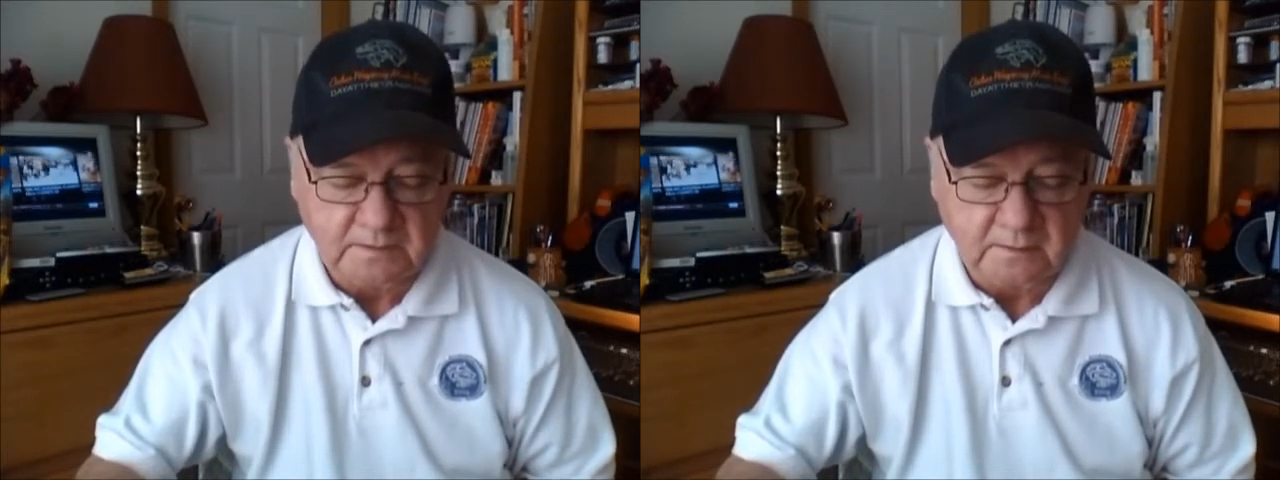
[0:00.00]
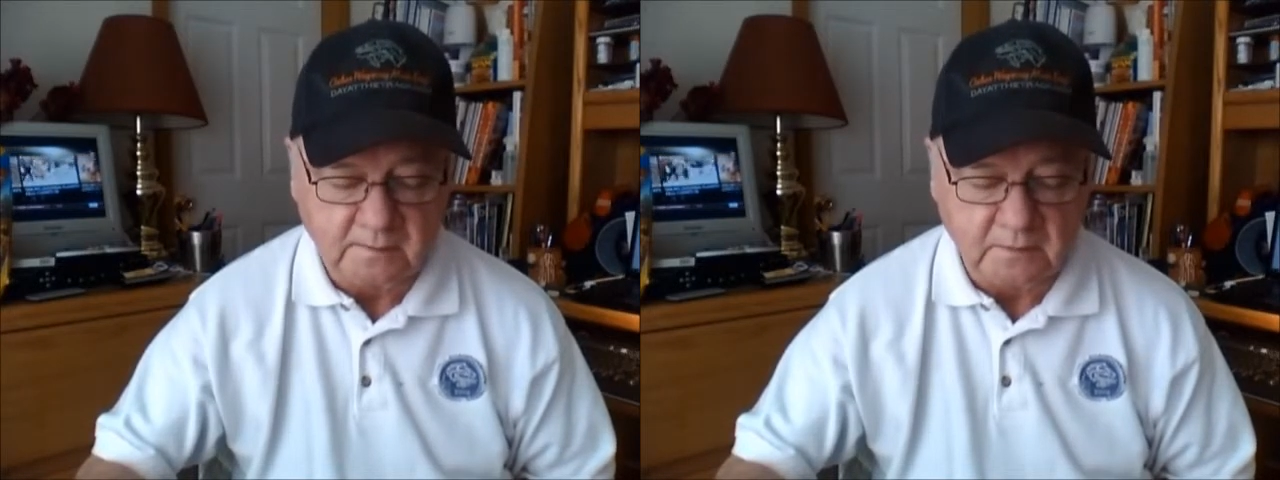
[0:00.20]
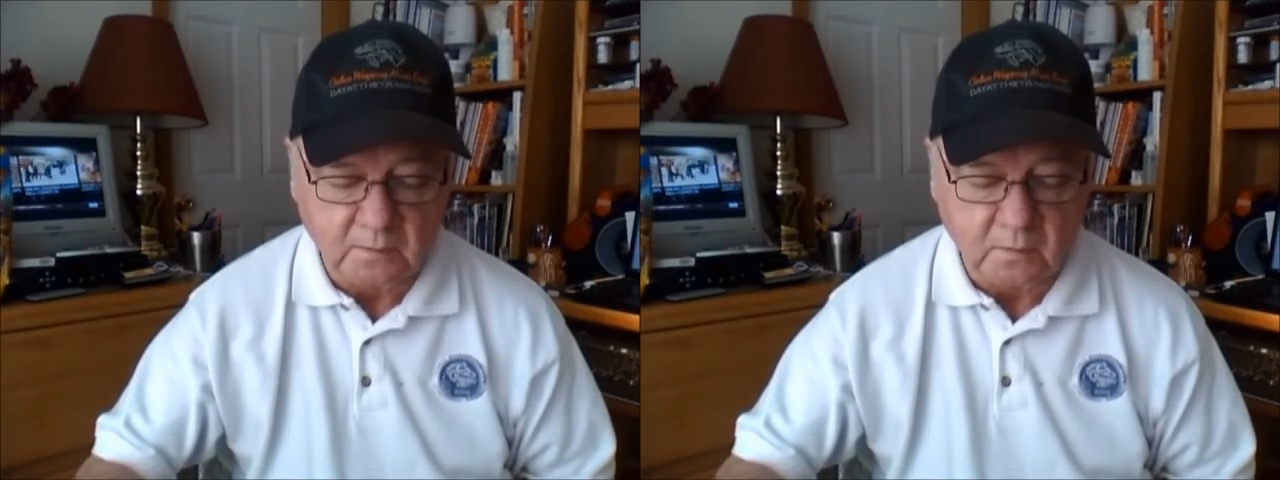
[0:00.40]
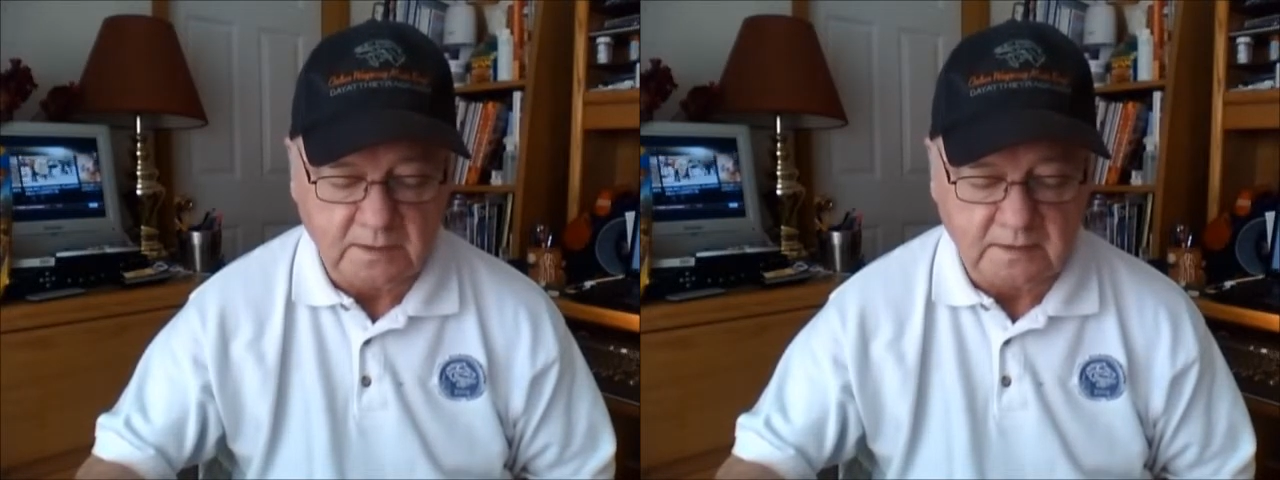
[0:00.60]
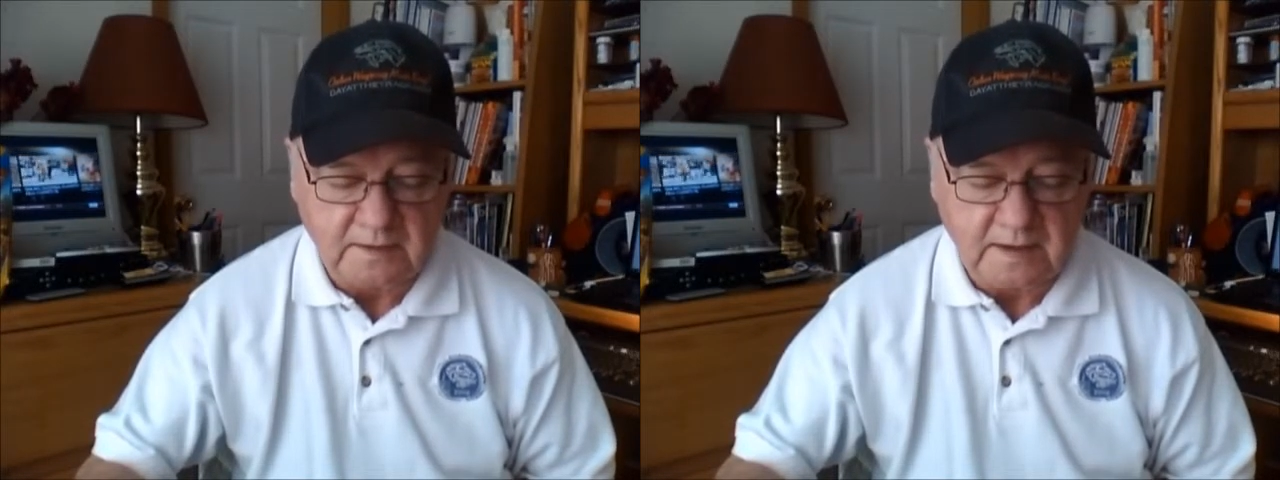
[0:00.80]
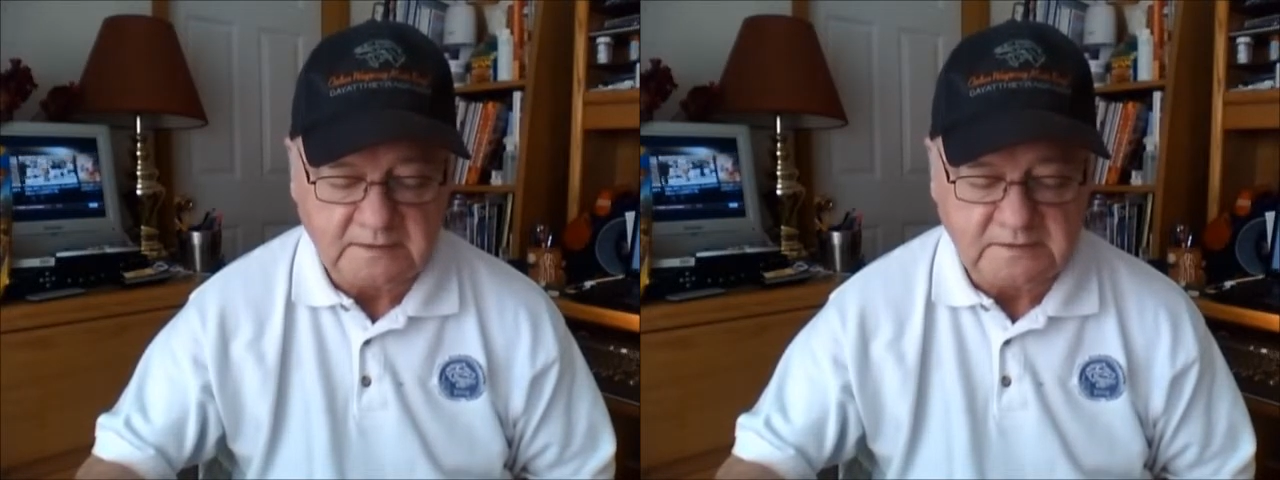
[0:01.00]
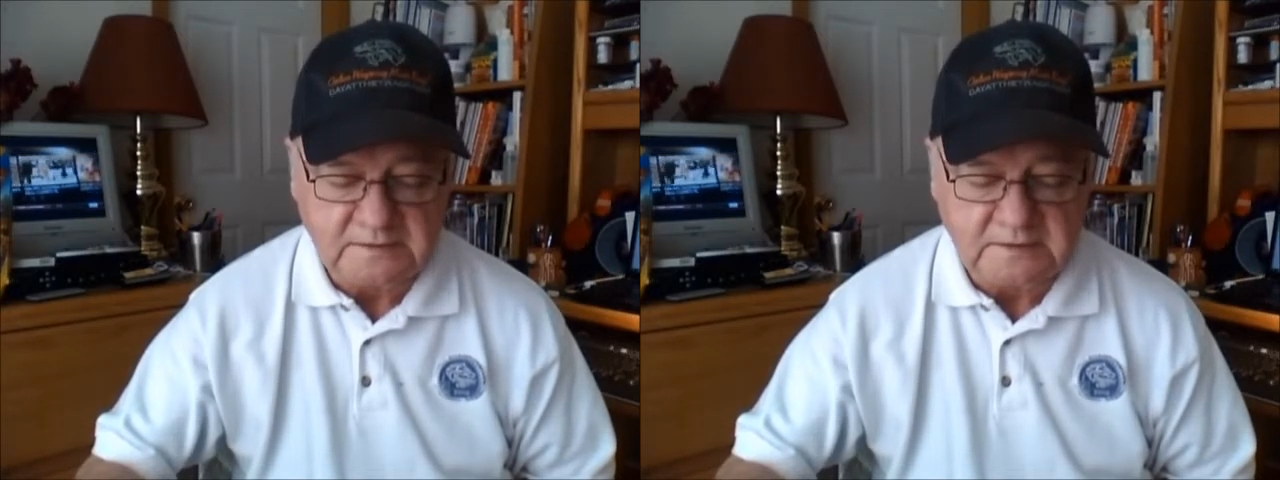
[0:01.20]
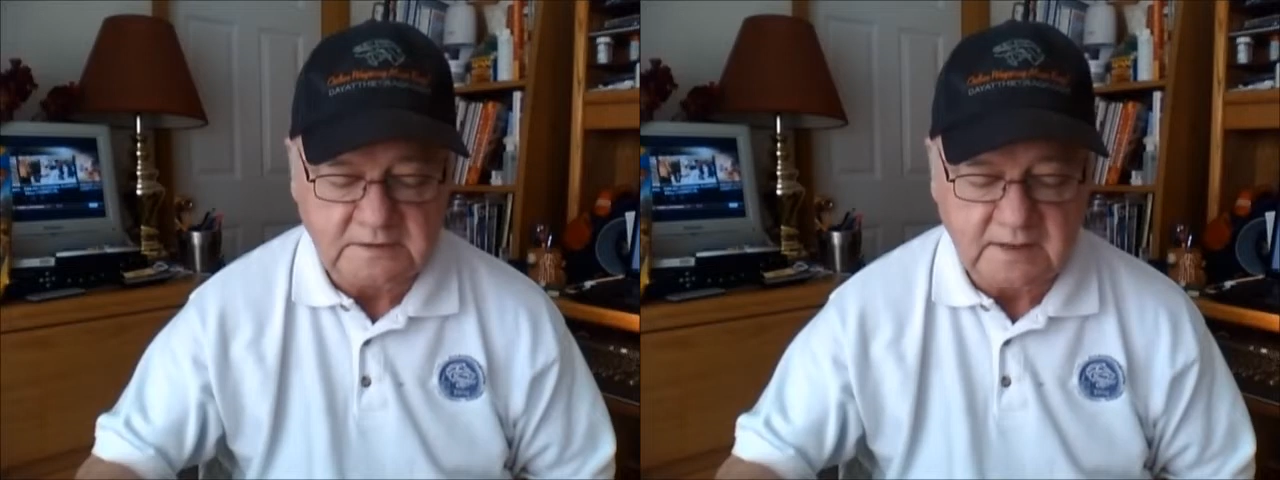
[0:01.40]
number one,
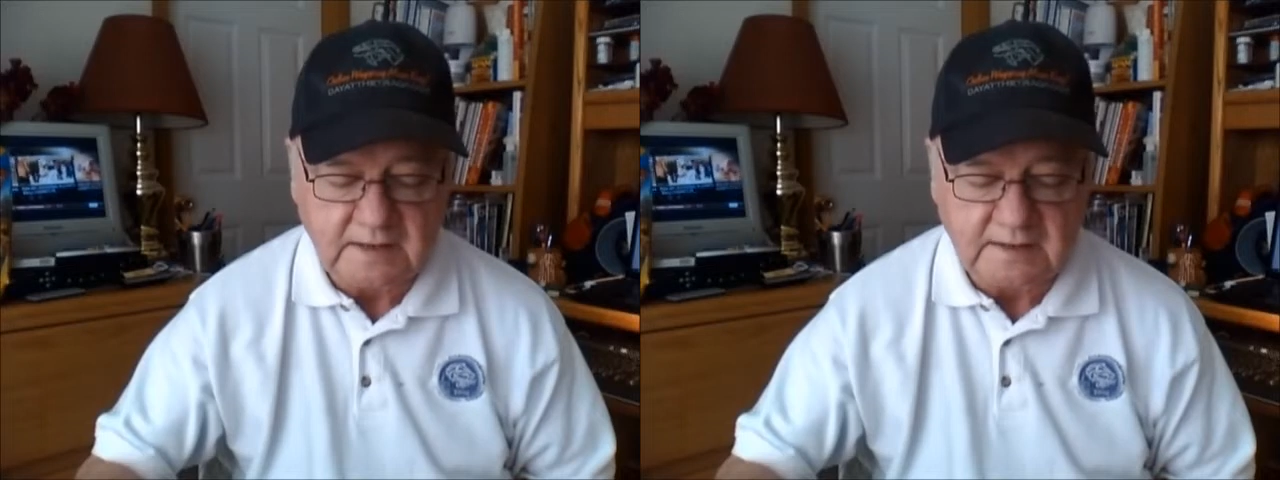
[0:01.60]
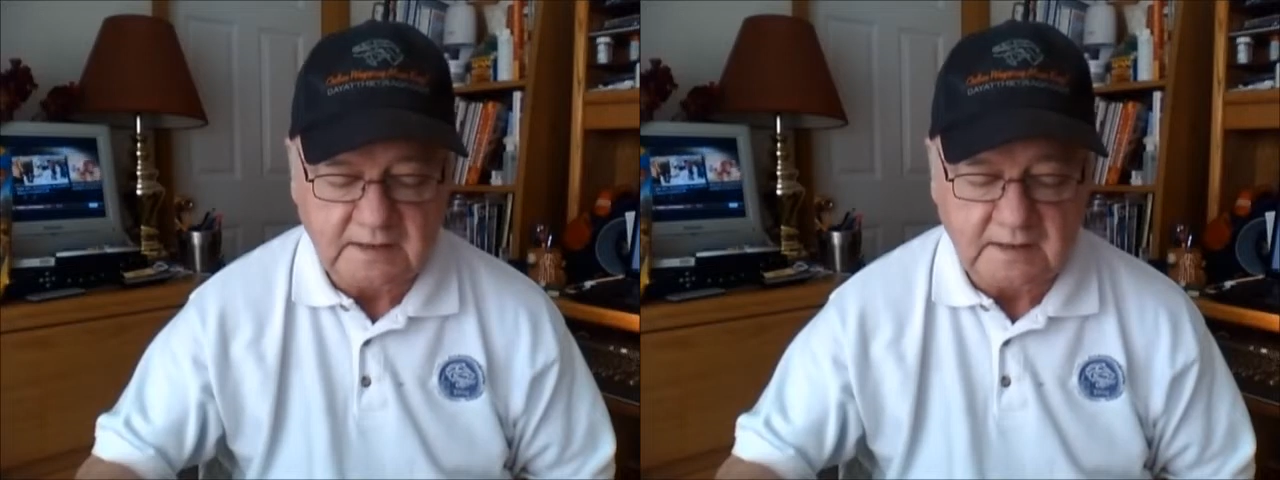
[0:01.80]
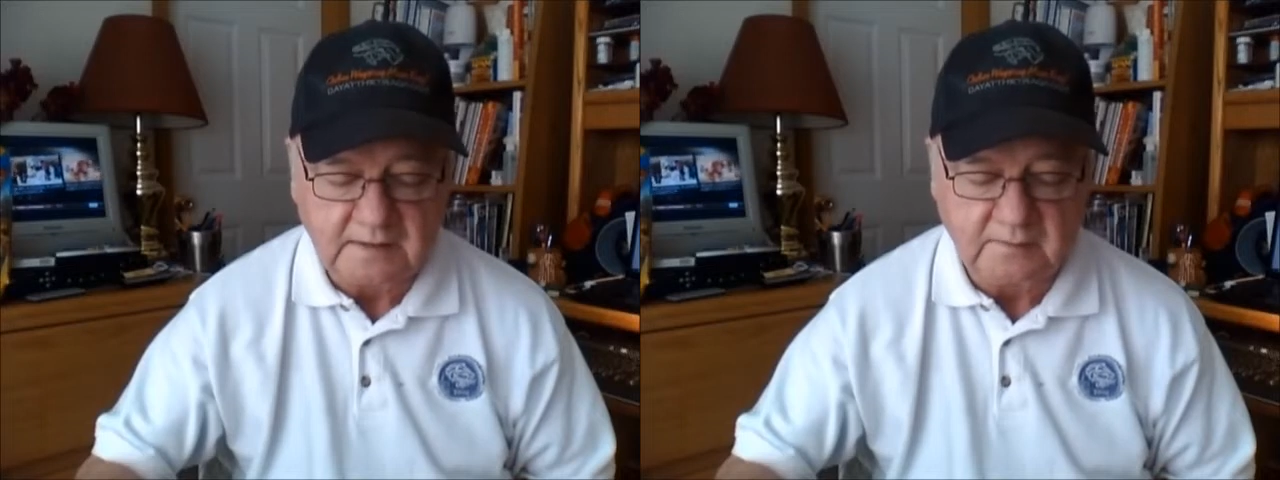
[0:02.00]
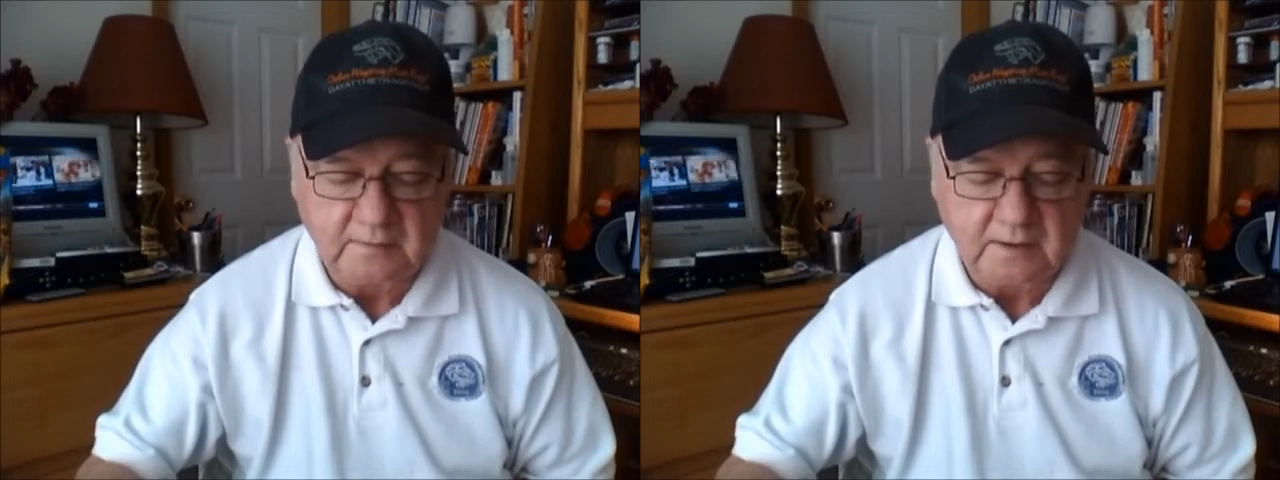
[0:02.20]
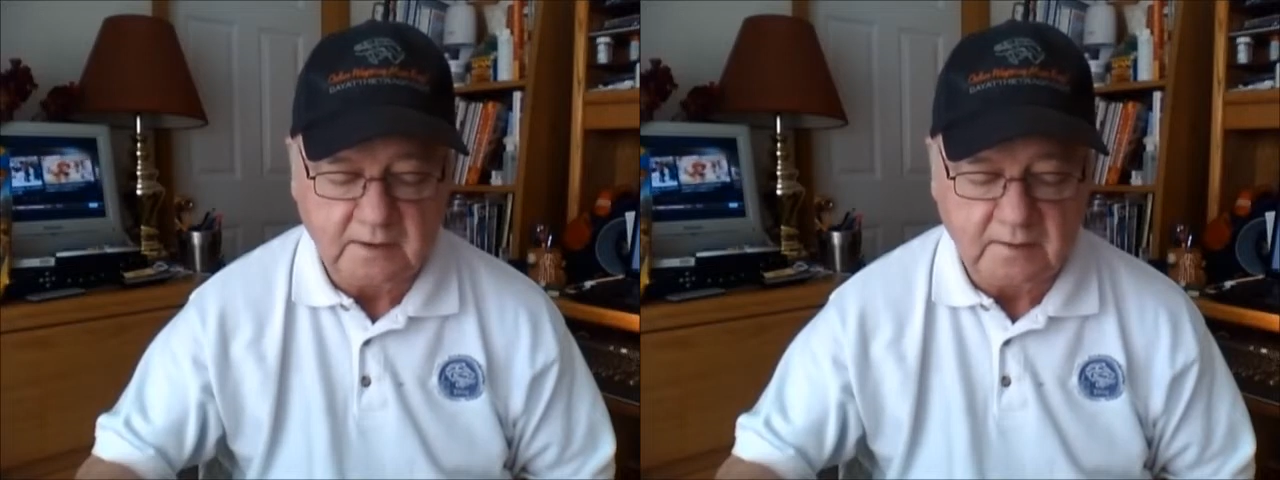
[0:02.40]
KCK Candy Bar,